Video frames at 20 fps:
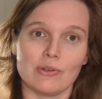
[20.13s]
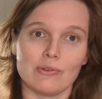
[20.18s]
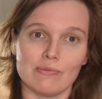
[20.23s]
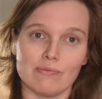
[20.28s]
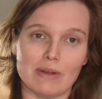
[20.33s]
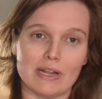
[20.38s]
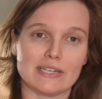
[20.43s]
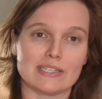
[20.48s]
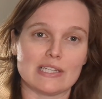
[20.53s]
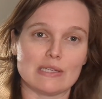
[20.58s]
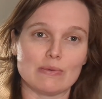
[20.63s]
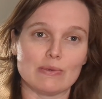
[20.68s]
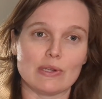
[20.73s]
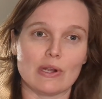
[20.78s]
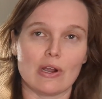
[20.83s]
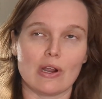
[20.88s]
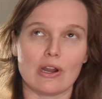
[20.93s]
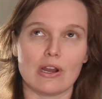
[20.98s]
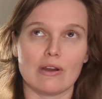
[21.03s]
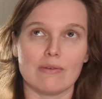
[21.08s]
my
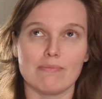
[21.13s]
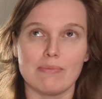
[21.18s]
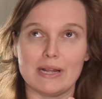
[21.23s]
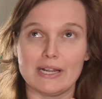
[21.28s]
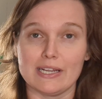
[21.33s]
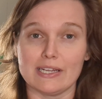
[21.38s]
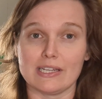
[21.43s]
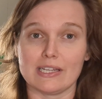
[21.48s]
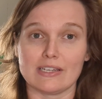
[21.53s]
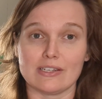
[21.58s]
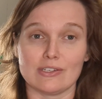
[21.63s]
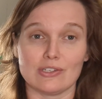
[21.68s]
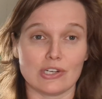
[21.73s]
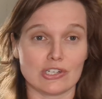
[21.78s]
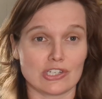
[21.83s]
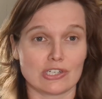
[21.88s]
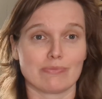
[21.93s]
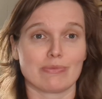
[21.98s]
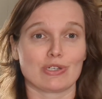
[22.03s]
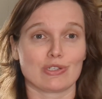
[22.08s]
TBR by
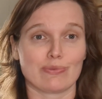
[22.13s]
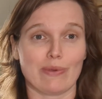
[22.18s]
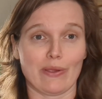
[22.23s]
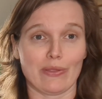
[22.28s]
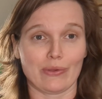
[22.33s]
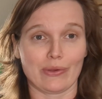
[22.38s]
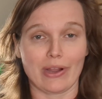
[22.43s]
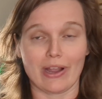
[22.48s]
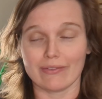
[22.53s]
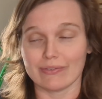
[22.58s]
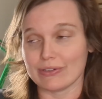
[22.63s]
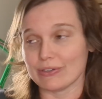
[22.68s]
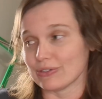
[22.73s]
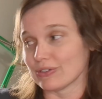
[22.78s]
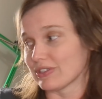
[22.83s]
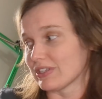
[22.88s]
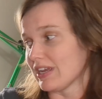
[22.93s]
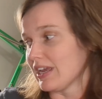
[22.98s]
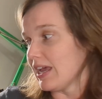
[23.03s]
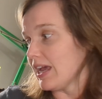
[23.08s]
judging books by their
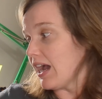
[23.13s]
covers,